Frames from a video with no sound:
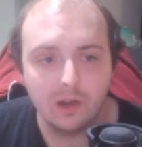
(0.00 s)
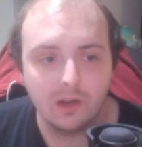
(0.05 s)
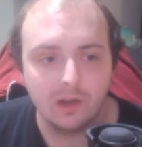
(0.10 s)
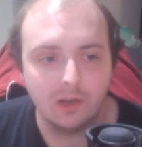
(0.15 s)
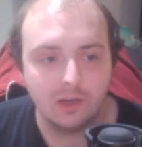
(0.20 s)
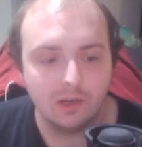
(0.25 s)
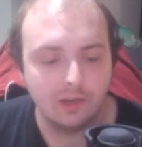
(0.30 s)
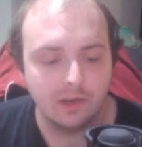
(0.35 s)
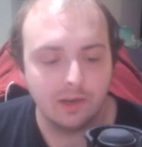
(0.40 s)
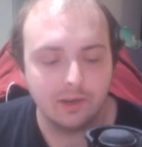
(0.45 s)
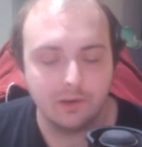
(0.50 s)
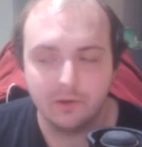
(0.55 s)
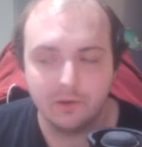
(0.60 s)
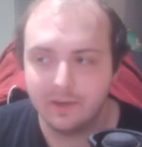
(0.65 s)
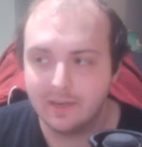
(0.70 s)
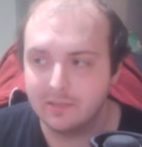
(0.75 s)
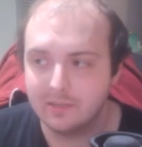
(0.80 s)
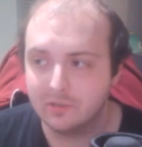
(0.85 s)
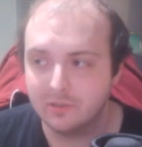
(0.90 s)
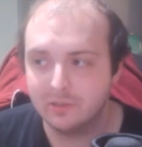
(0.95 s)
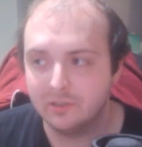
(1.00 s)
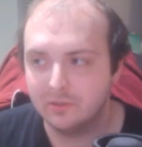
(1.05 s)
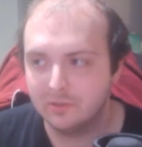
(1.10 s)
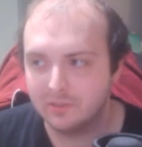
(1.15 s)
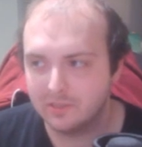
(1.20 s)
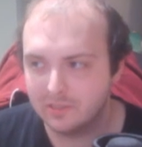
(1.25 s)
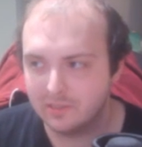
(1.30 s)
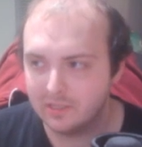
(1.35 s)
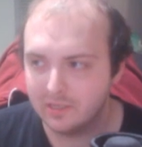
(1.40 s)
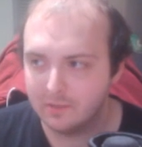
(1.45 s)
I know you guys aren't
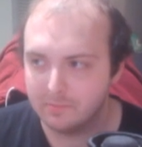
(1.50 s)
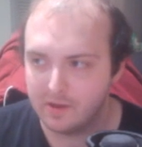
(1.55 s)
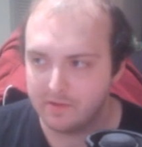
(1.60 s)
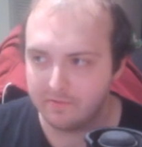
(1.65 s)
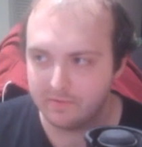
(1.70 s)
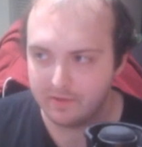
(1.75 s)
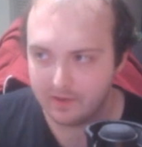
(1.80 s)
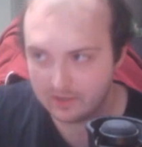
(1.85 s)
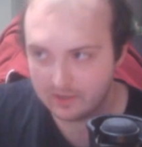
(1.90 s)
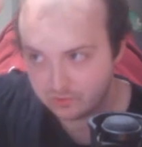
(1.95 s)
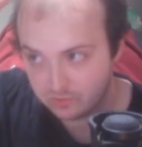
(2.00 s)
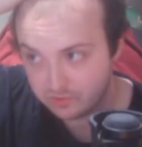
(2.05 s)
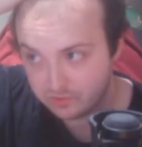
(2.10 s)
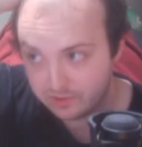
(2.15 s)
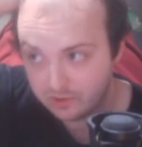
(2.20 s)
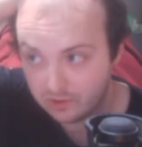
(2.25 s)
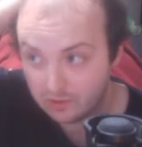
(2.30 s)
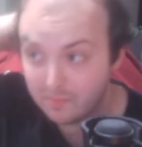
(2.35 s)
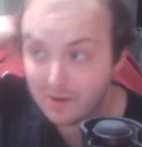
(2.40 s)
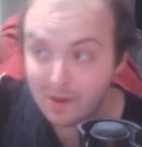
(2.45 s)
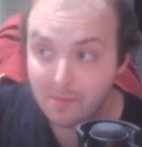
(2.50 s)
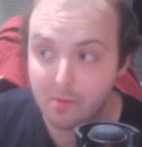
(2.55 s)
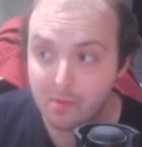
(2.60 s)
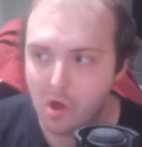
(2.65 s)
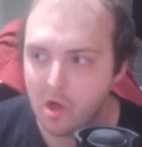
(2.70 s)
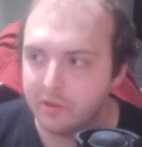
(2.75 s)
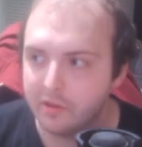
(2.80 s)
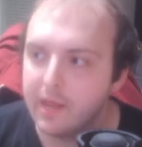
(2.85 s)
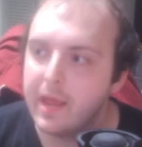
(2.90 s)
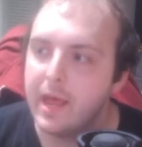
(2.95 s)
used to seeing my face or my
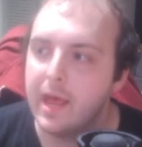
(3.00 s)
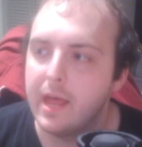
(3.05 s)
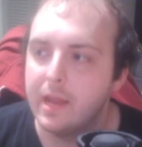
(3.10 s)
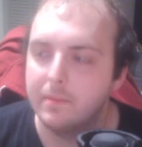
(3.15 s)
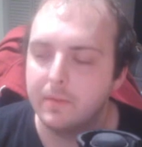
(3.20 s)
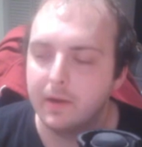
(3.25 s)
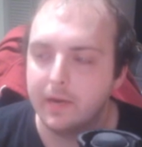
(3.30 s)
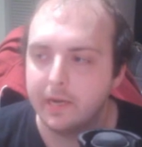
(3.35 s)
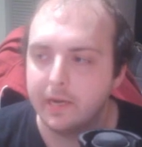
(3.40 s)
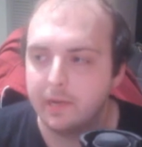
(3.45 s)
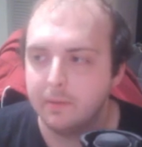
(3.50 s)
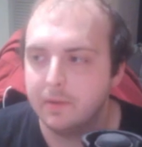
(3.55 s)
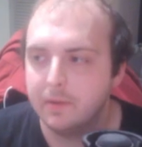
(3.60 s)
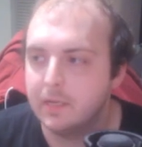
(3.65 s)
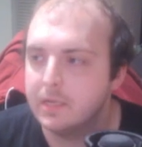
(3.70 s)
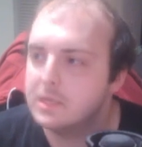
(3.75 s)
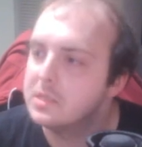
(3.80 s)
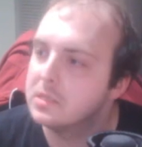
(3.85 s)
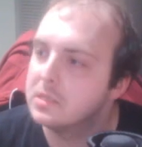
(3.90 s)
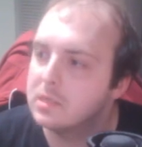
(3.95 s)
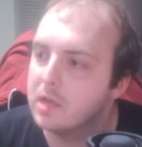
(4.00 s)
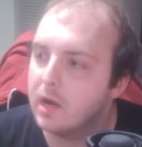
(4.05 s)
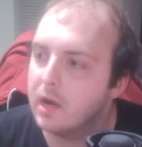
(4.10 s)
bald head by any means.